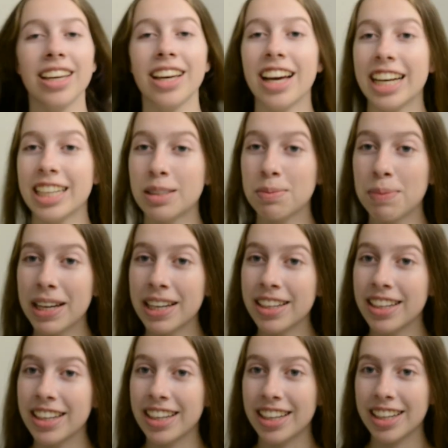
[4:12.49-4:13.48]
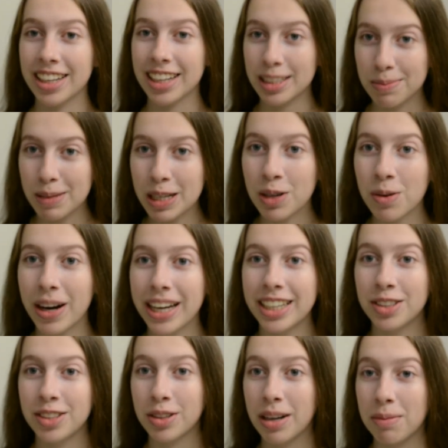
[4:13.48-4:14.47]
it's been quite
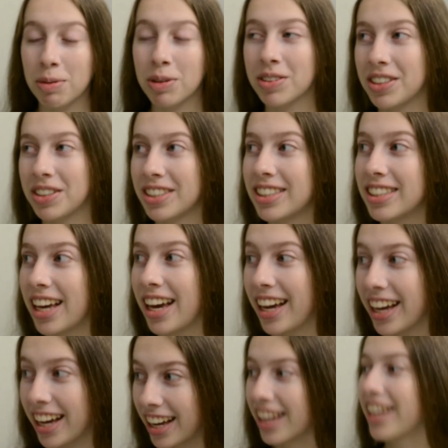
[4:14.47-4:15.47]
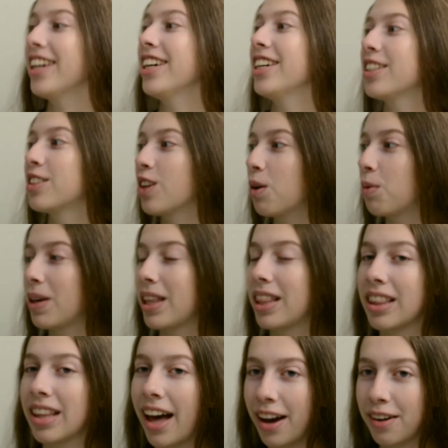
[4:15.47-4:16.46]
a trip, we'll just say. So we
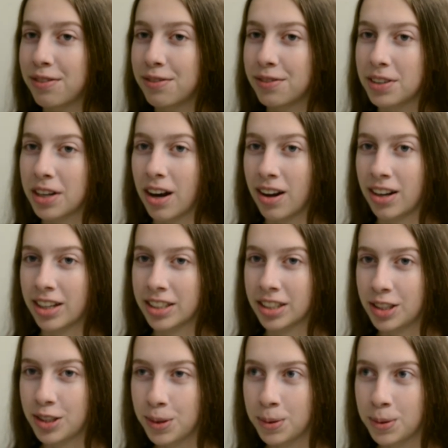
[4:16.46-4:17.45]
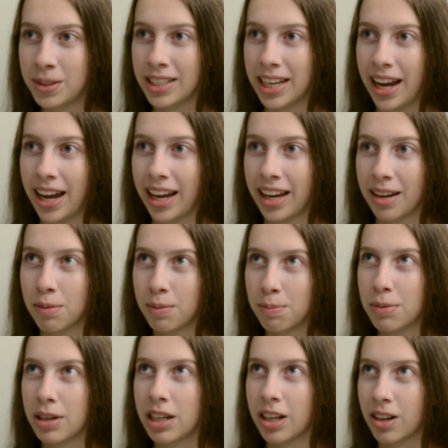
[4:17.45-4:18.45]
left on Tuesday
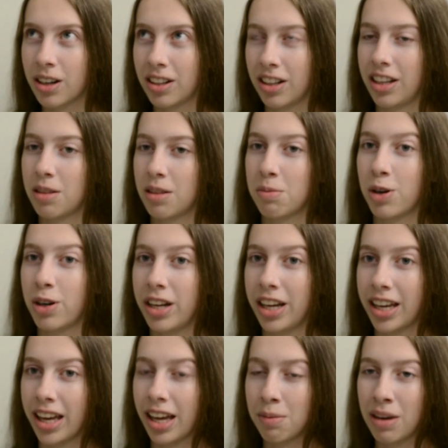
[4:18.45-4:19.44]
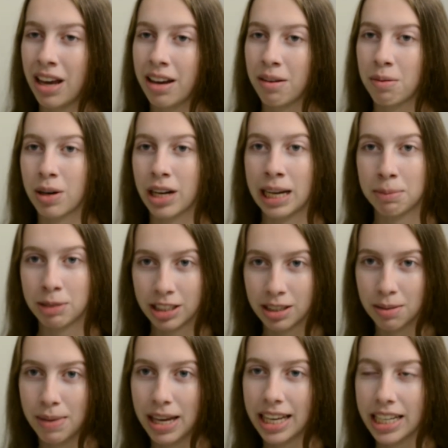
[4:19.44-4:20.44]
pretty early in the morning, and we were able to
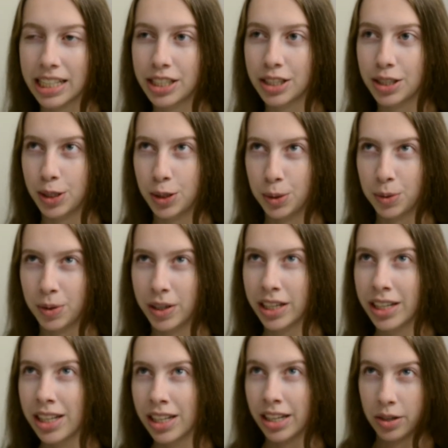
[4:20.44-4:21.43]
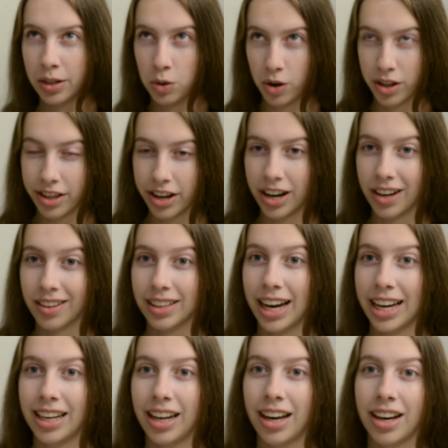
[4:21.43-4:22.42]
make it to North
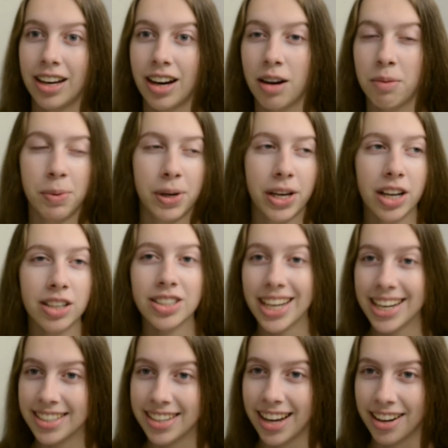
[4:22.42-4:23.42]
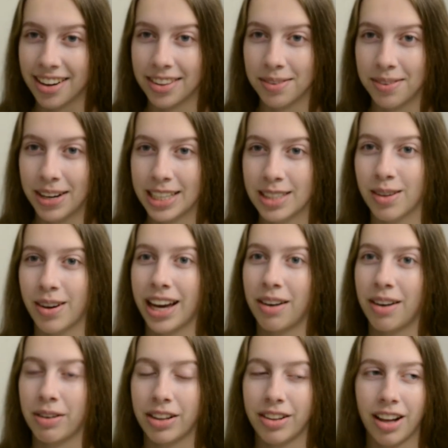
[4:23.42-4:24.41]
Carolina. We got Shake Shack on the way, so I had
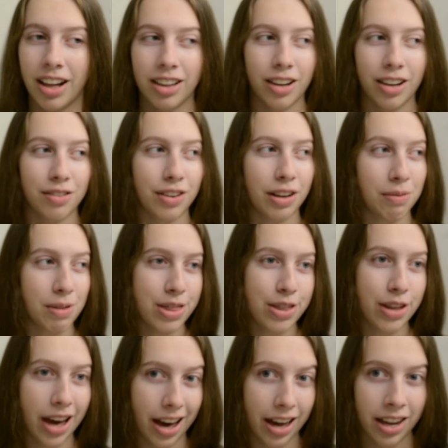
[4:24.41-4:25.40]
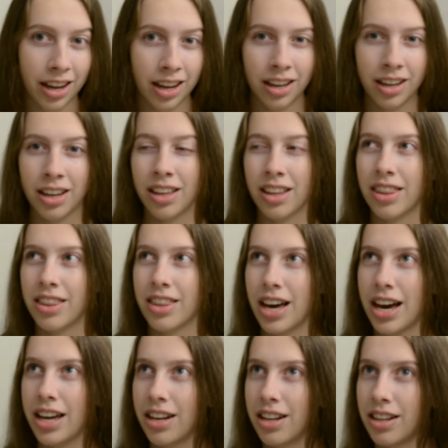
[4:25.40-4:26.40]
a lot of fun with that.
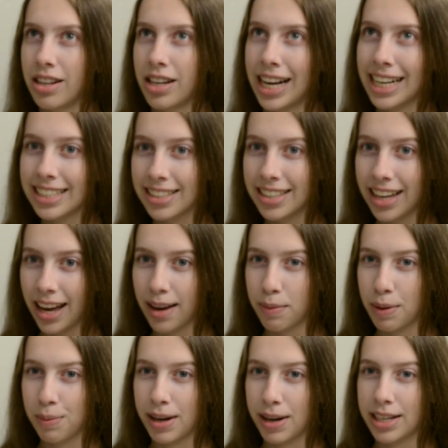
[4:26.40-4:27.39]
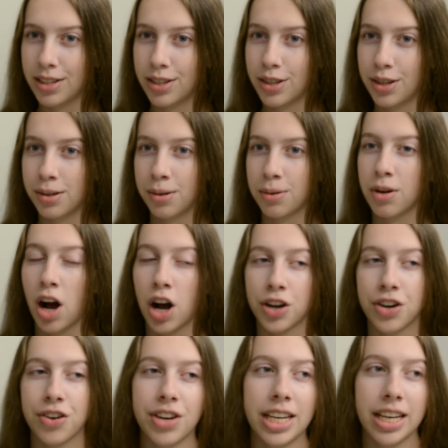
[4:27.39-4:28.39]
Then the next day we went to
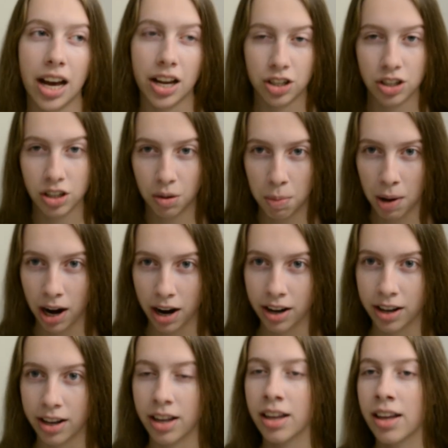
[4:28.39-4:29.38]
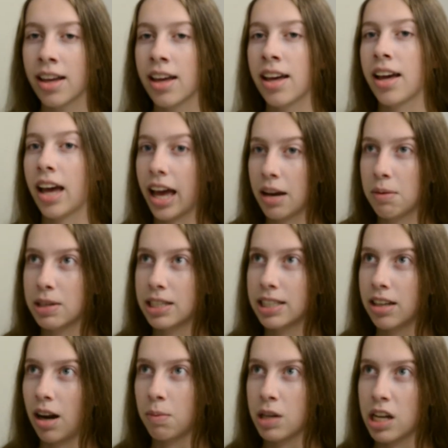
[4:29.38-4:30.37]
Congaree National Park, and we
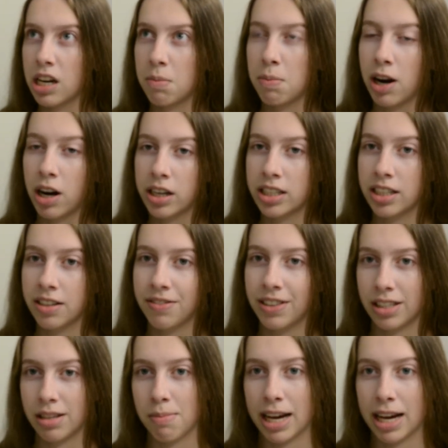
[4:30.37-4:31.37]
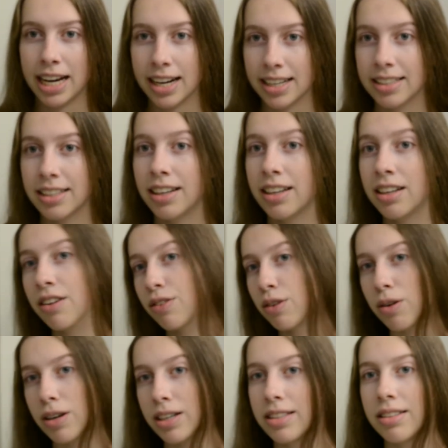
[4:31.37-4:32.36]
stopped at a park to visit my cousin, of
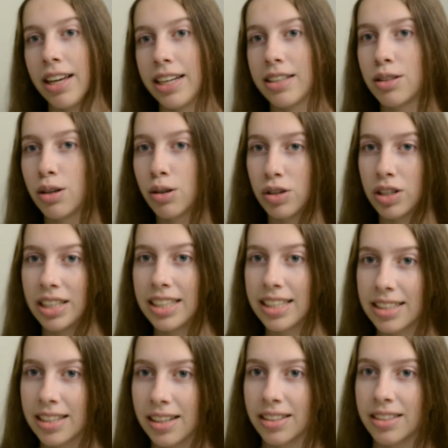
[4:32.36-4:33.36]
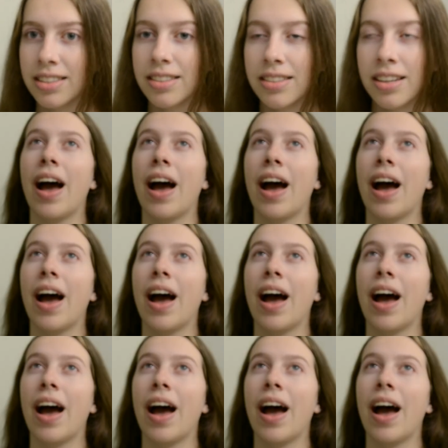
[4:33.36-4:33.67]
course, like socially distanced.